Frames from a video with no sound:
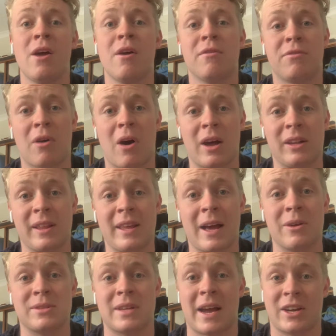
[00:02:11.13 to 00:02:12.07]
Finally,
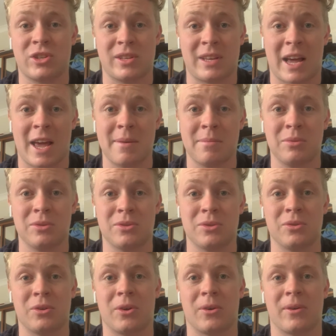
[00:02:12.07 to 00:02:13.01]
I was actually able
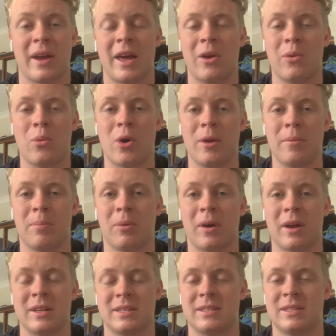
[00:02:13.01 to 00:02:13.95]
to create a
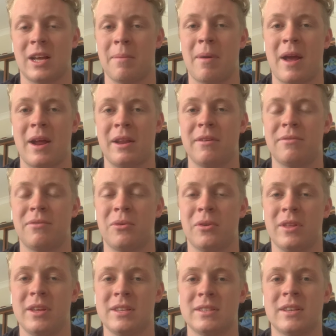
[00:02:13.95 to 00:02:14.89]
WordPress subheading
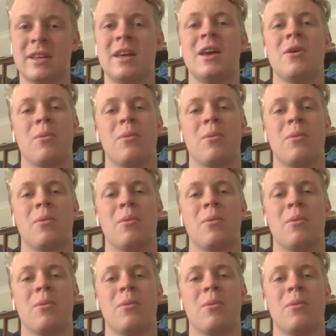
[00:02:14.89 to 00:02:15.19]
for this.